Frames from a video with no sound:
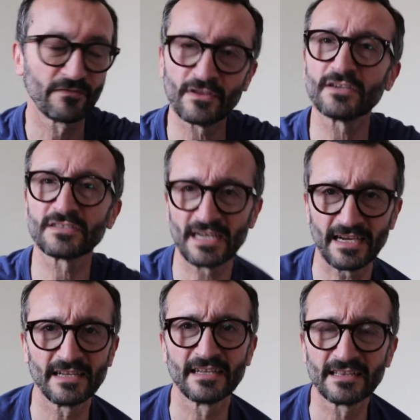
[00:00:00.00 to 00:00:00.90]

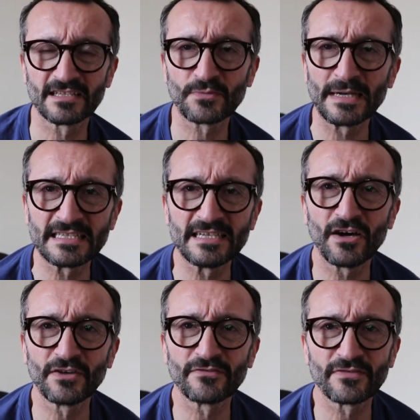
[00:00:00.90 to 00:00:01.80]
Thursday, the
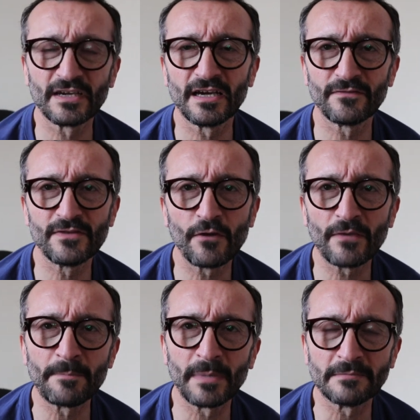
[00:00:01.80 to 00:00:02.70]
29th of
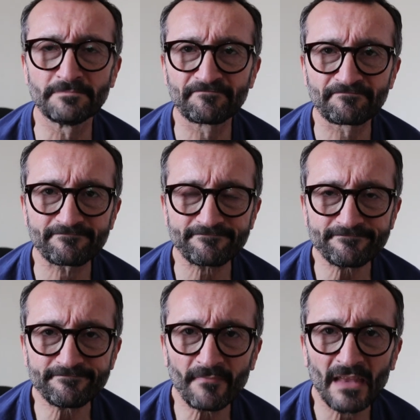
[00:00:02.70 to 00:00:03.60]
November.
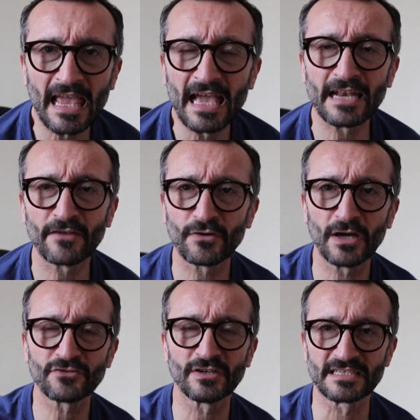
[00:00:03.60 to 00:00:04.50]
And I
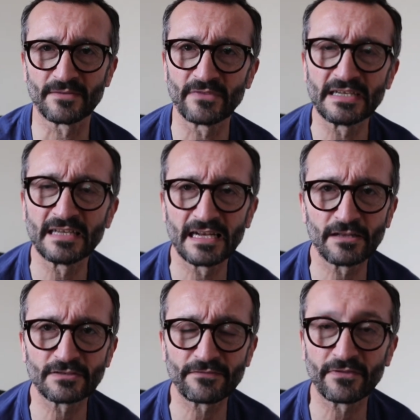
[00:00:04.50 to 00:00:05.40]
thought I'd try something a
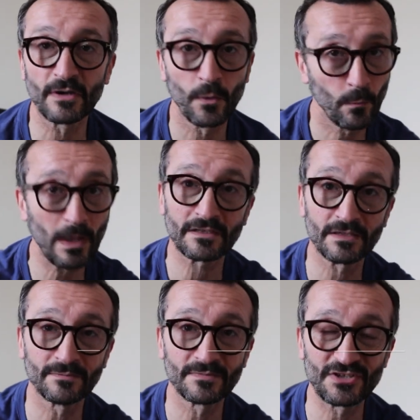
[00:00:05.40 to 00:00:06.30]
little different.
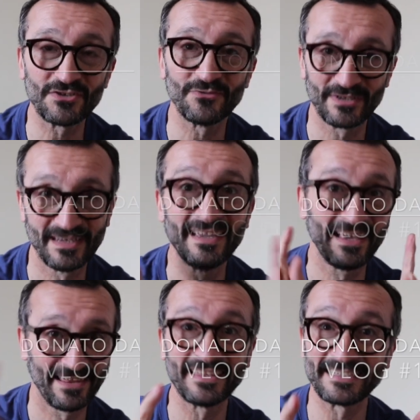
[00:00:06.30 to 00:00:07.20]
Welcome to
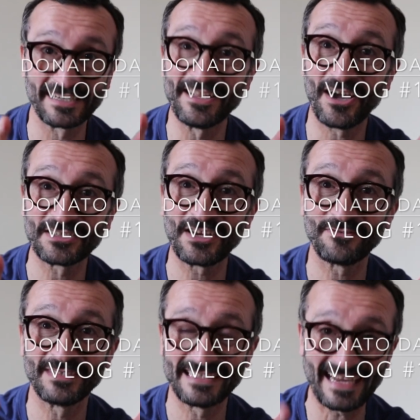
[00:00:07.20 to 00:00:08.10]
the
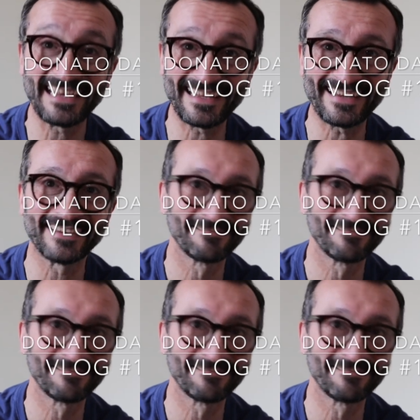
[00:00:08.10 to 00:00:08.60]
Donato Daily.